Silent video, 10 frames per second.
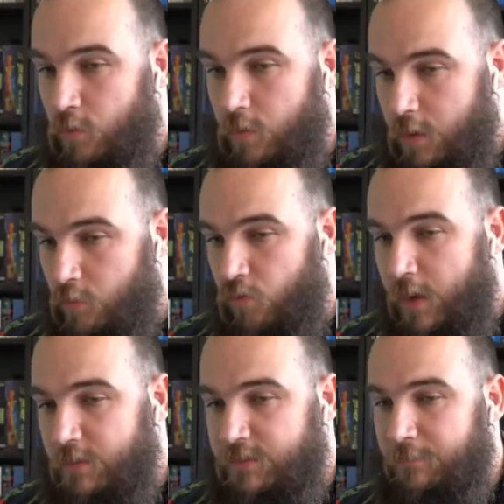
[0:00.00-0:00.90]

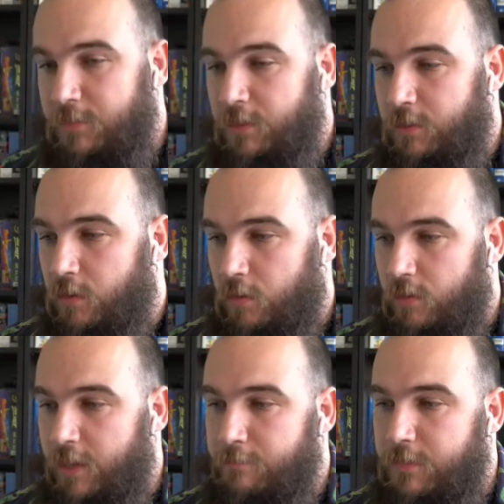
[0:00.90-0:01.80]
run something called
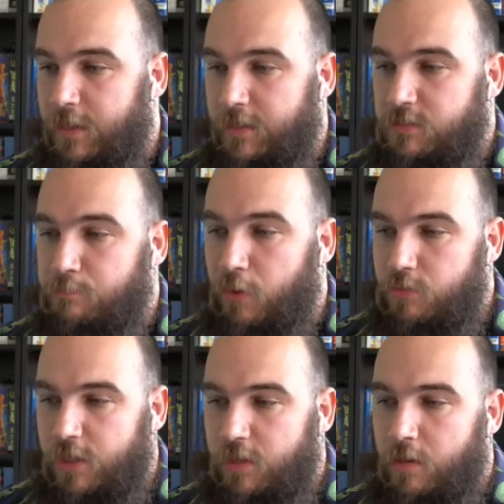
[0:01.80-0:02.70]
npx
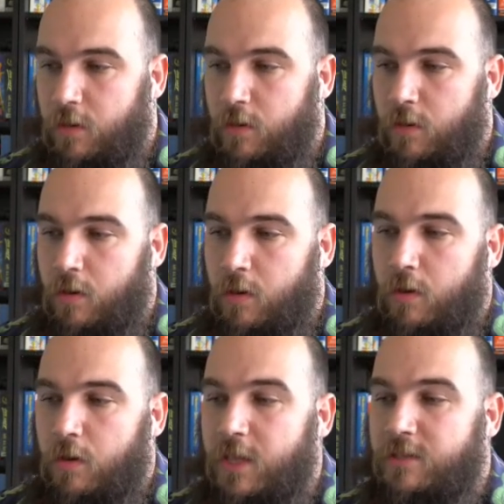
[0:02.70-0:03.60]
progen,
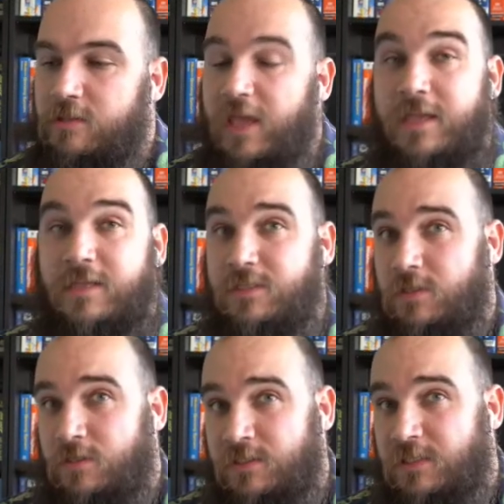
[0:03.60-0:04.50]
it takes
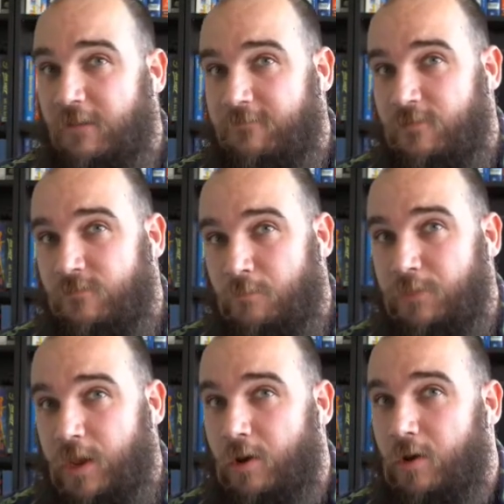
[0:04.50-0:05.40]
stuff from
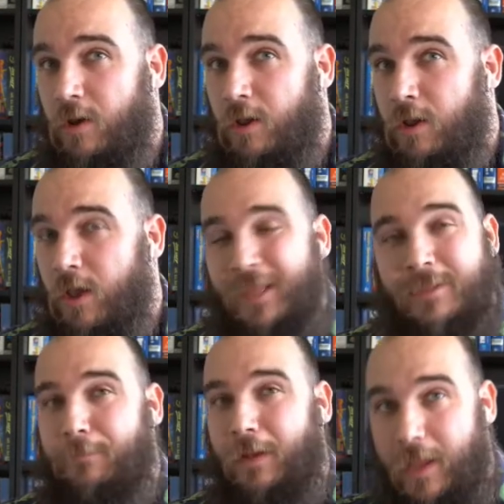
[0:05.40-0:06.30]
there and
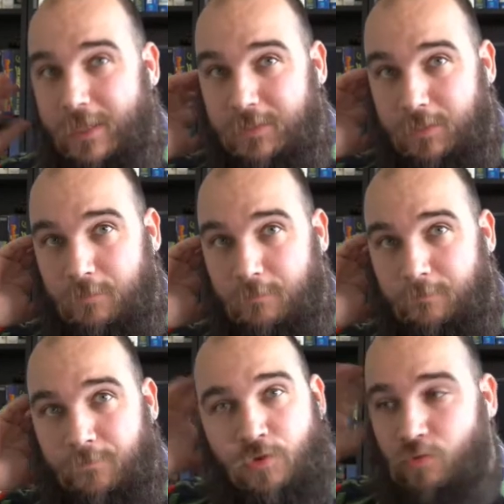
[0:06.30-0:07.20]
applies it
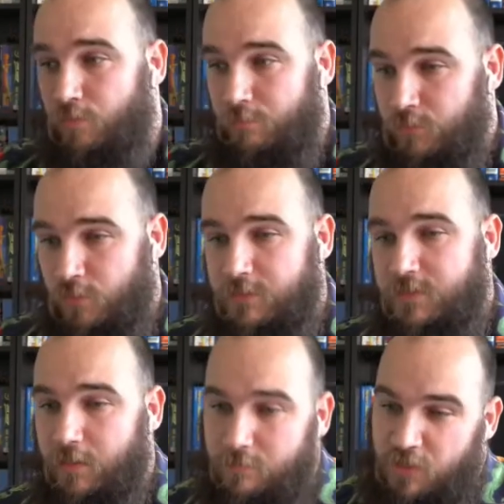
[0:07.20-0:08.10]
to this
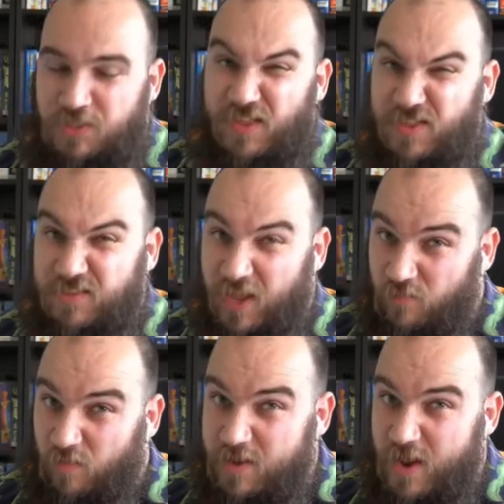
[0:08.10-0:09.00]
thing. There's nothing done
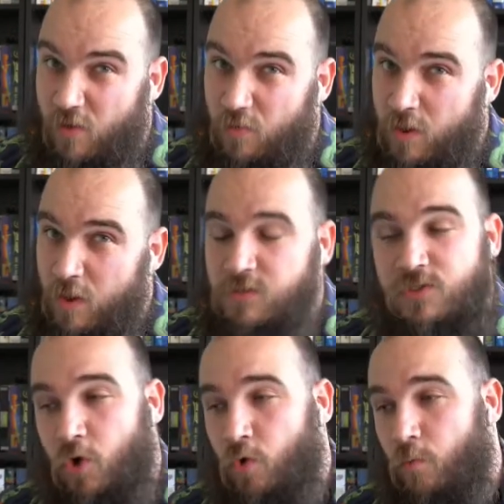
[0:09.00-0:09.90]
right now,
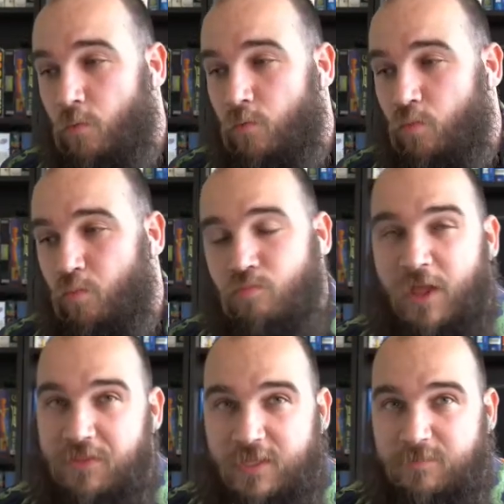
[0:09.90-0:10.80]
so
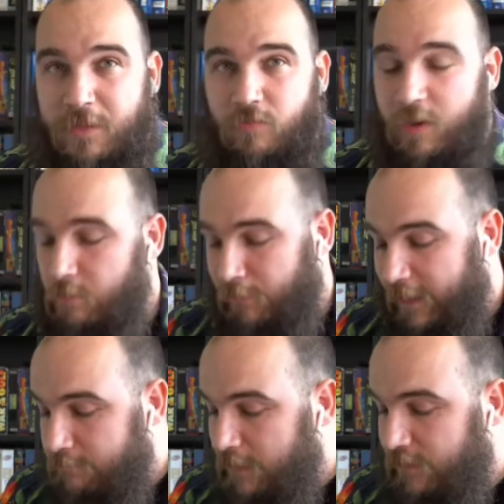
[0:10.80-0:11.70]
nothing has been created. But
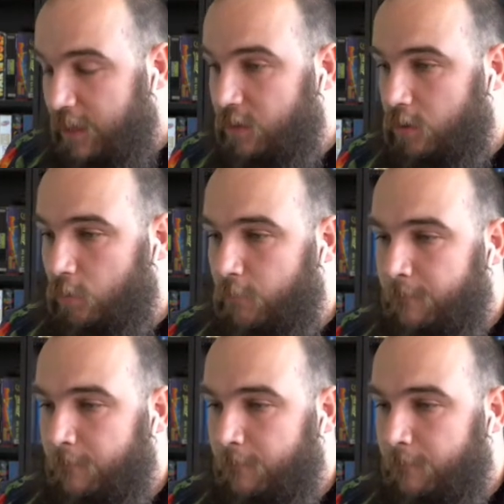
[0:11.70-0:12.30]
let me take you